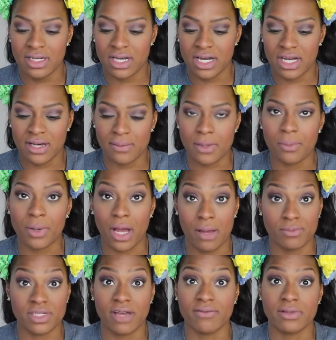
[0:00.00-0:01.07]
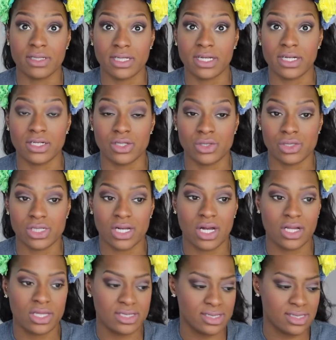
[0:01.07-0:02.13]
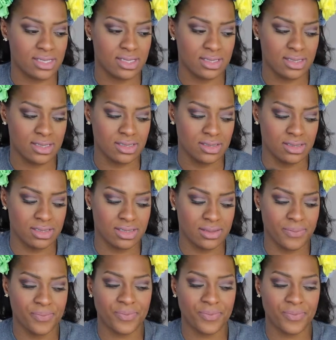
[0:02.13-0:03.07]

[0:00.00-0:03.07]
I'm definitely going to use it all. This is